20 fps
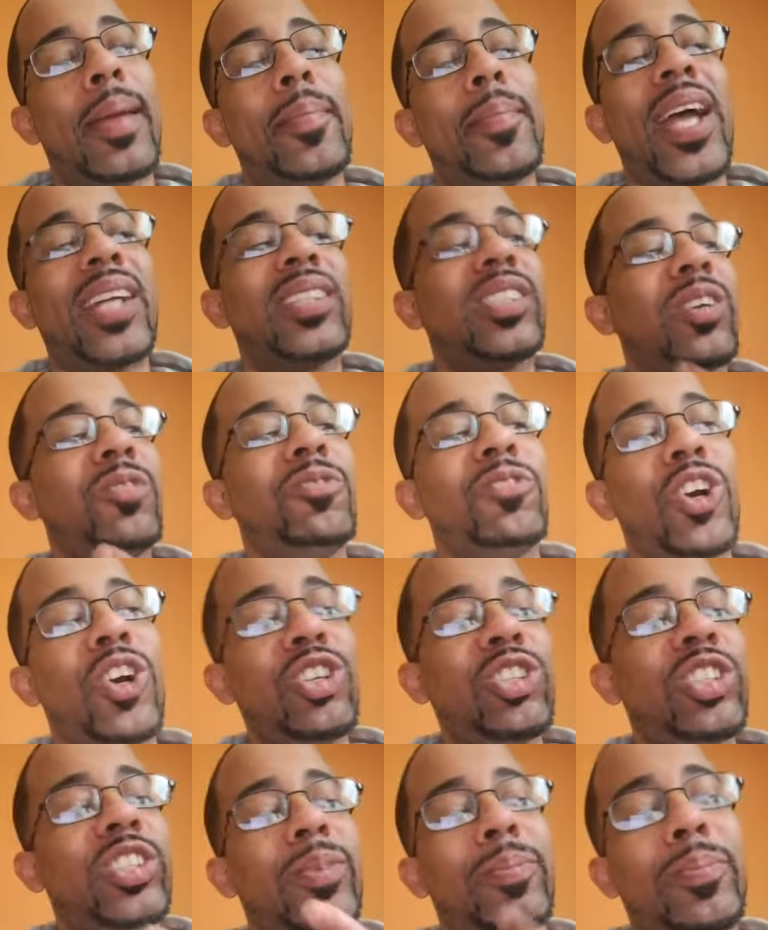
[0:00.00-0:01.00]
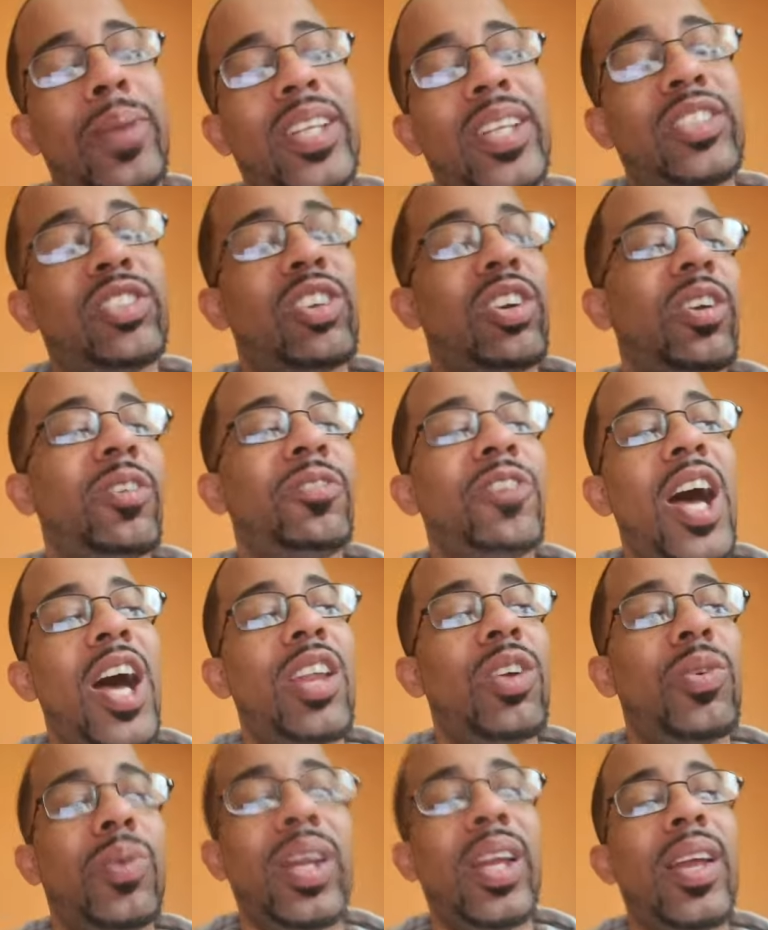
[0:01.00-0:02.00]
and match conversion based on your
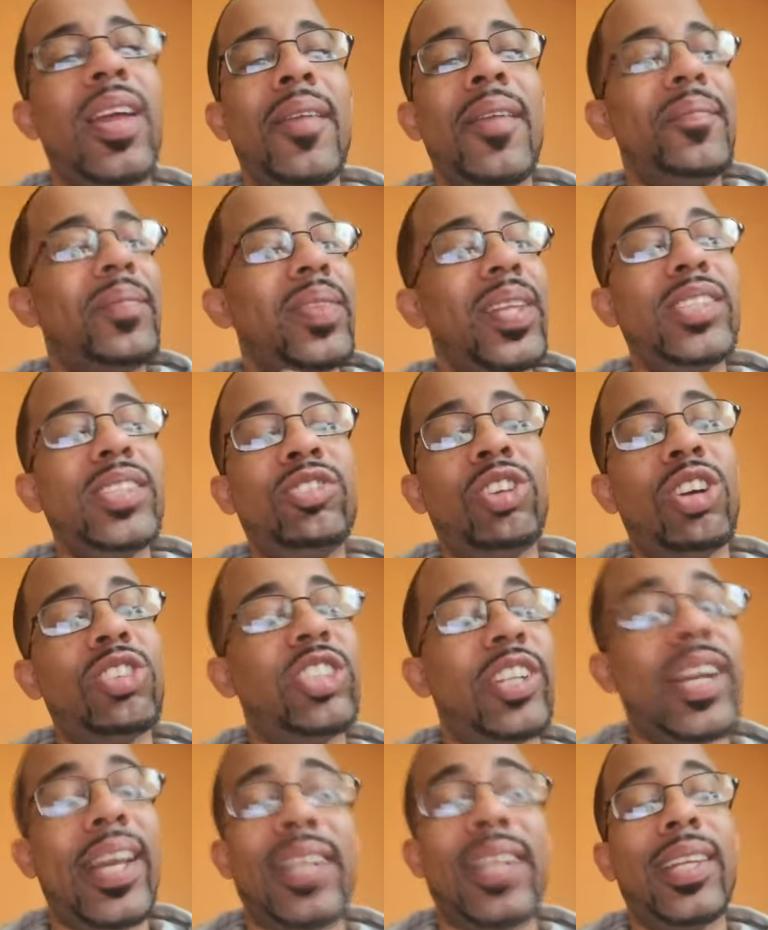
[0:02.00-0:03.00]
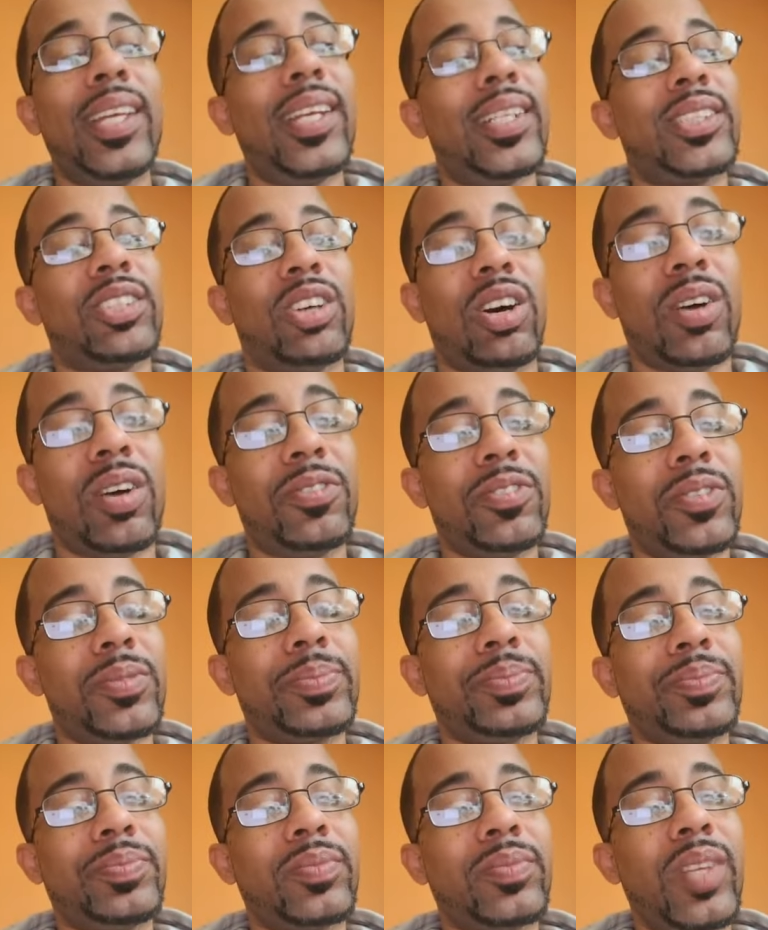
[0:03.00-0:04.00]
following this throws your analytics off
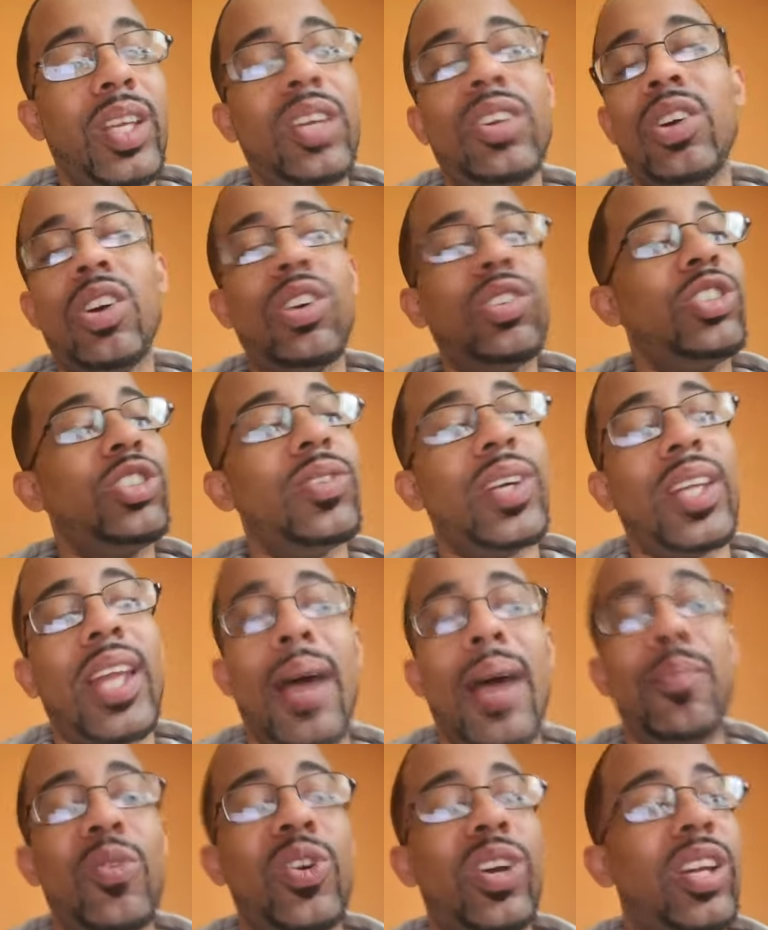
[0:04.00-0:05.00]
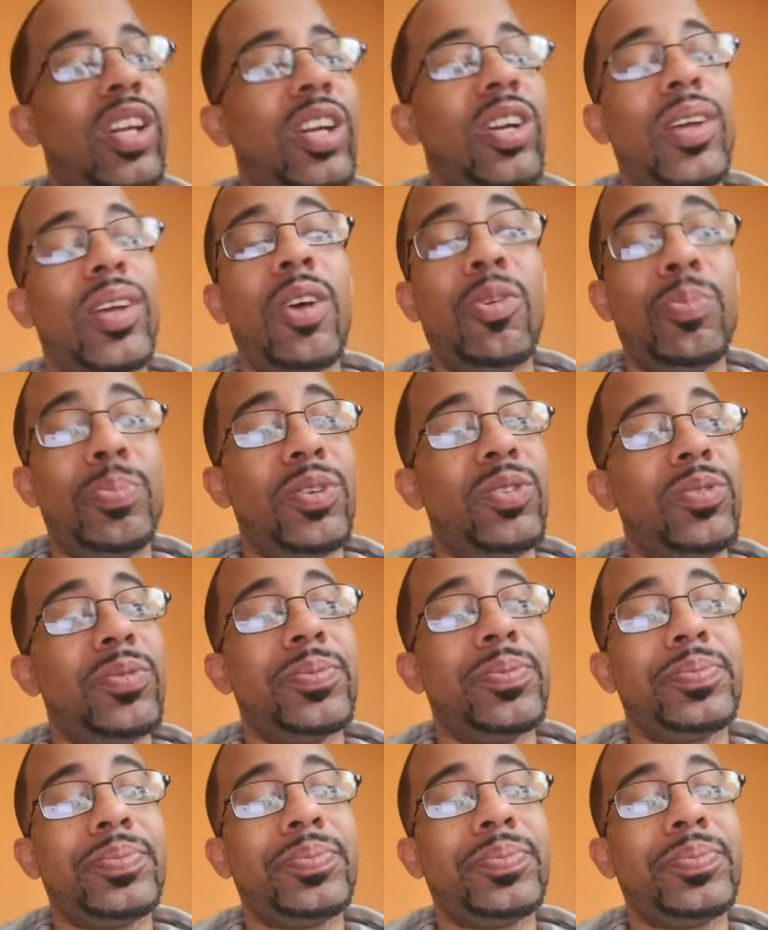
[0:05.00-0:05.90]
it'll hurt you a lot more than it'll help you